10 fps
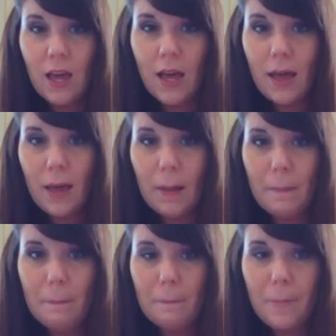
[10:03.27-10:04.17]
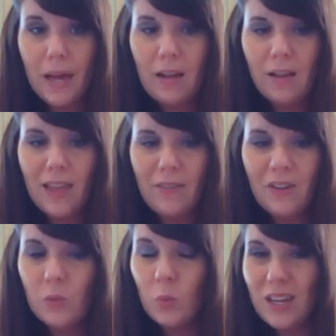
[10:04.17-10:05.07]
um, but
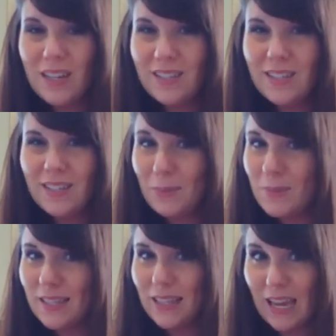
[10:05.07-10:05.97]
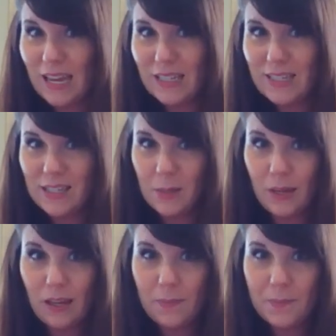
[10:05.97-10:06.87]
11 weeks seems late to
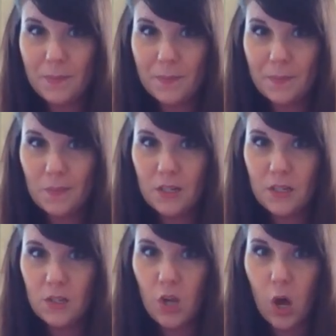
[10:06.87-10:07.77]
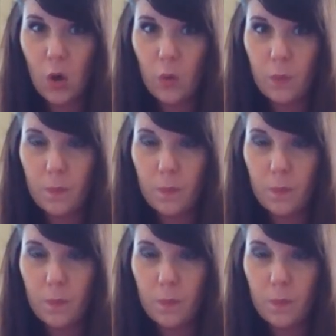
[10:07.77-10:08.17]
me. So